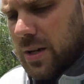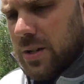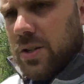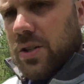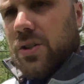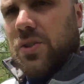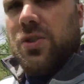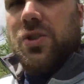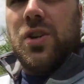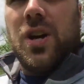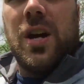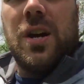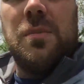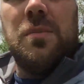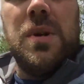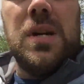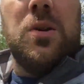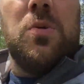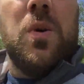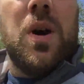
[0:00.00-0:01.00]
She was trying to
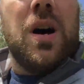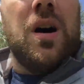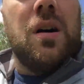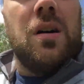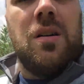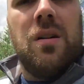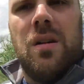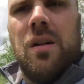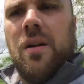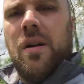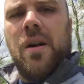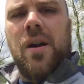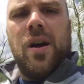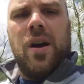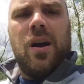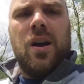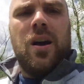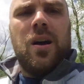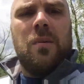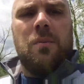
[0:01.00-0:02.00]
mean well,
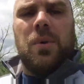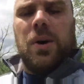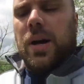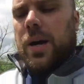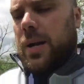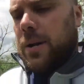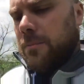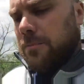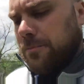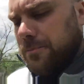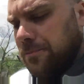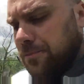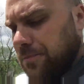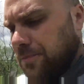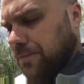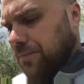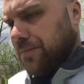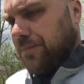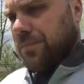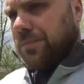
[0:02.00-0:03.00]
but
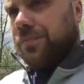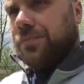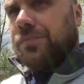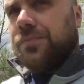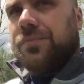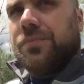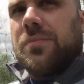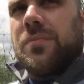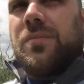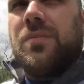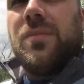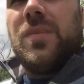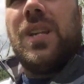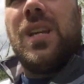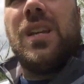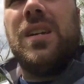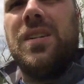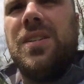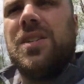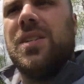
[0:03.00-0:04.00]

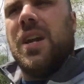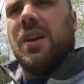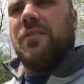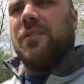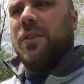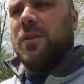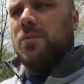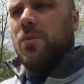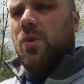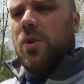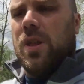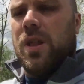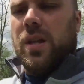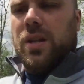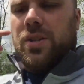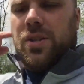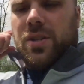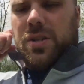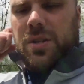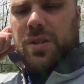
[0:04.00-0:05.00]
it's definitely more
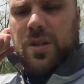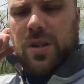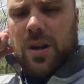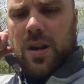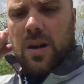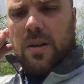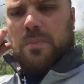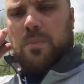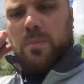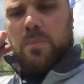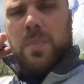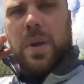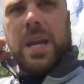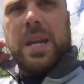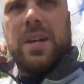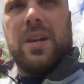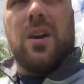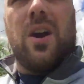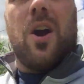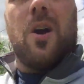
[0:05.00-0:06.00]
than just
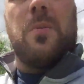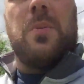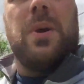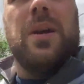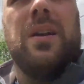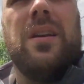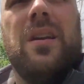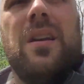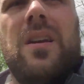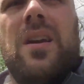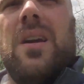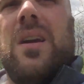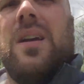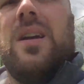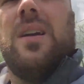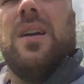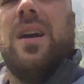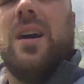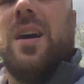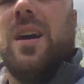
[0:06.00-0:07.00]
paint carpet.
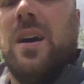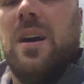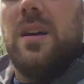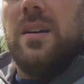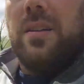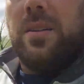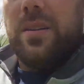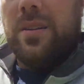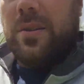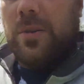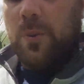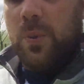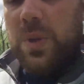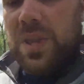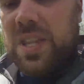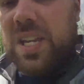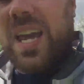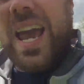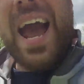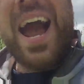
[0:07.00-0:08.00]
With
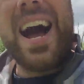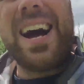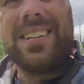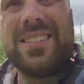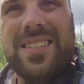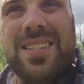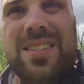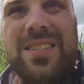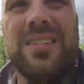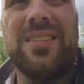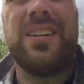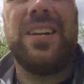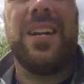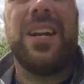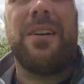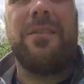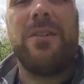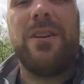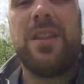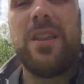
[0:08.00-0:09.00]
the cats and
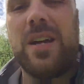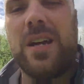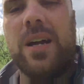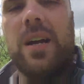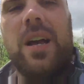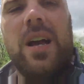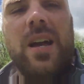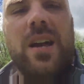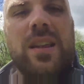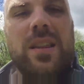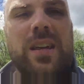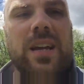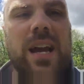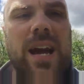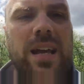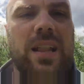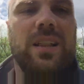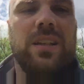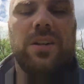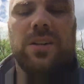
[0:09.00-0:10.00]
everything, the
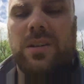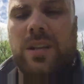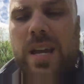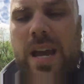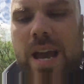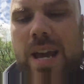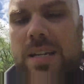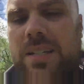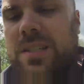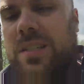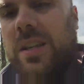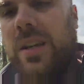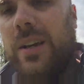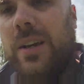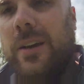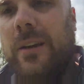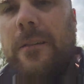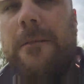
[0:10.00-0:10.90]
guy literally has I